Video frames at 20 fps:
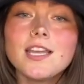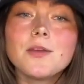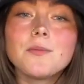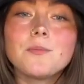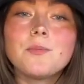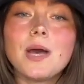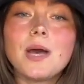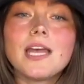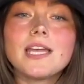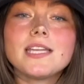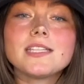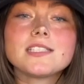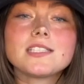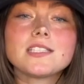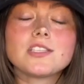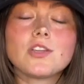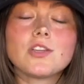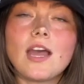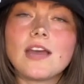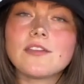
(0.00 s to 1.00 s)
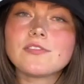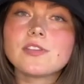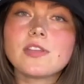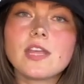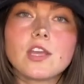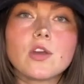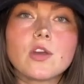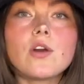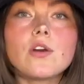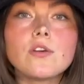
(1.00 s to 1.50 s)
but you have to
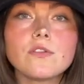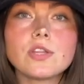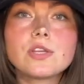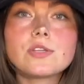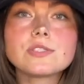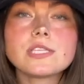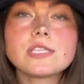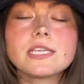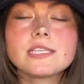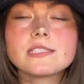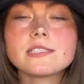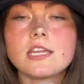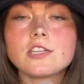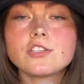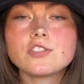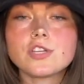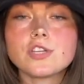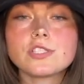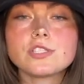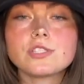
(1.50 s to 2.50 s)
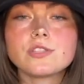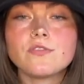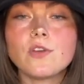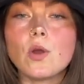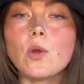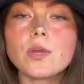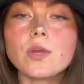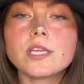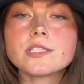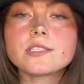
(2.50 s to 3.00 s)
let go of those things and just
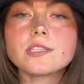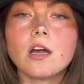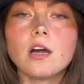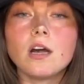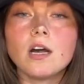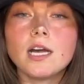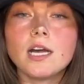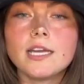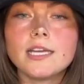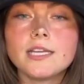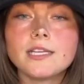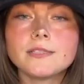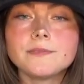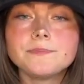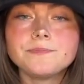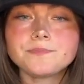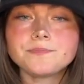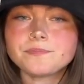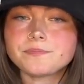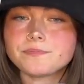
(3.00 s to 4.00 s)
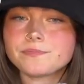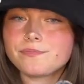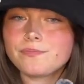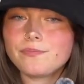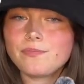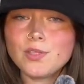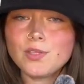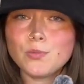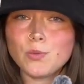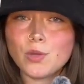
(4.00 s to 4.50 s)
focus on
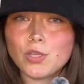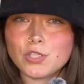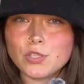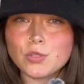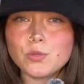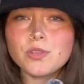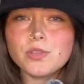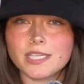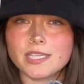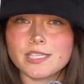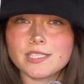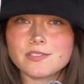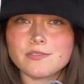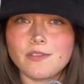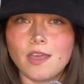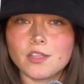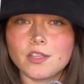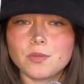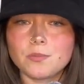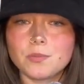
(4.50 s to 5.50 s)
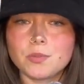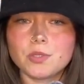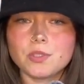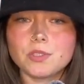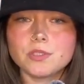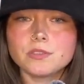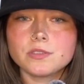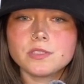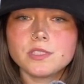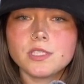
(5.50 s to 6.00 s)
what you think is valuable,
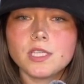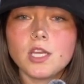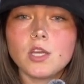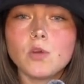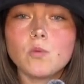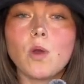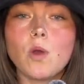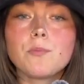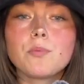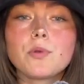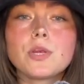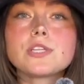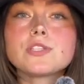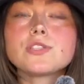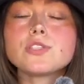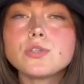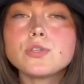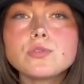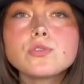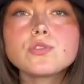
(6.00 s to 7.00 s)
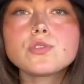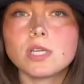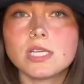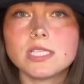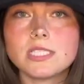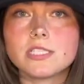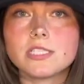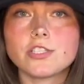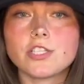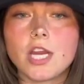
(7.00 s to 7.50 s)
what brings you joy
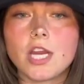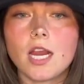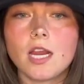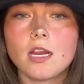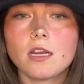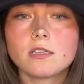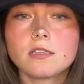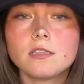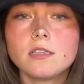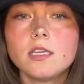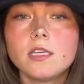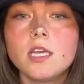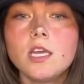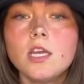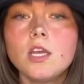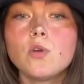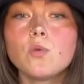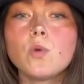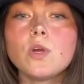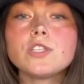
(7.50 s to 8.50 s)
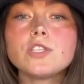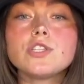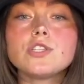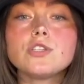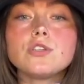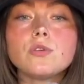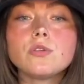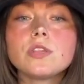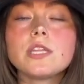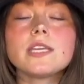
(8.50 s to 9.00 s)
to share. What do
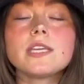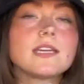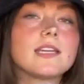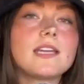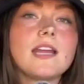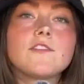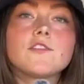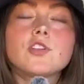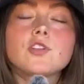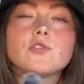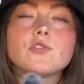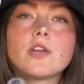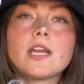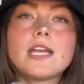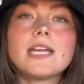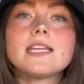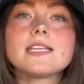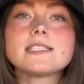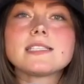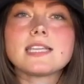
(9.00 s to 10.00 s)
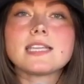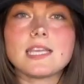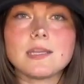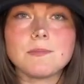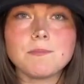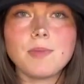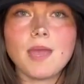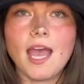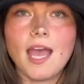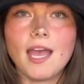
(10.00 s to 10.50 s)
you think can have the greatest
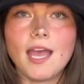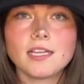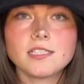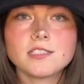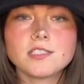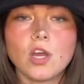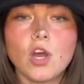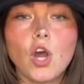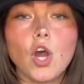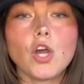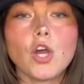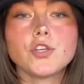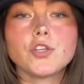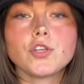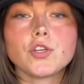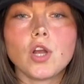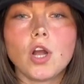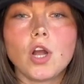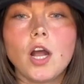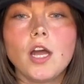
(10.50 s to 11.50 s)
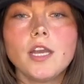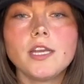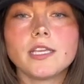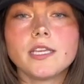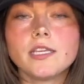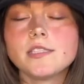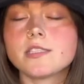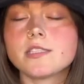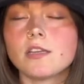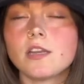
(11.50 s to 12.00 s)
impact on your
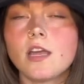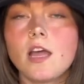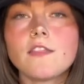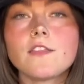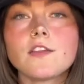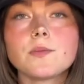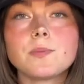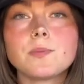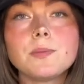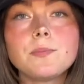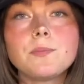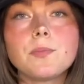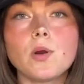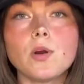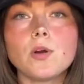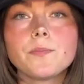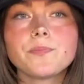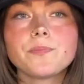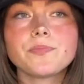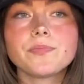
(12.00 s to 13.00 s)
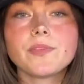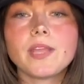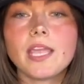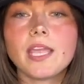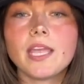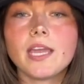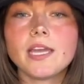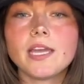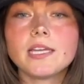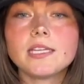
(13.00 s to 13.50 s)
audience, on other people?
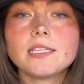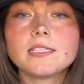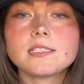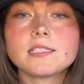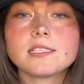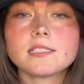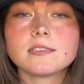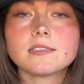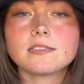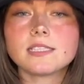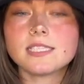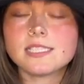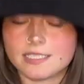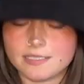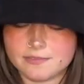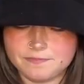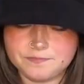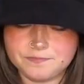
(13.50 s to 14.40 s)
And listen,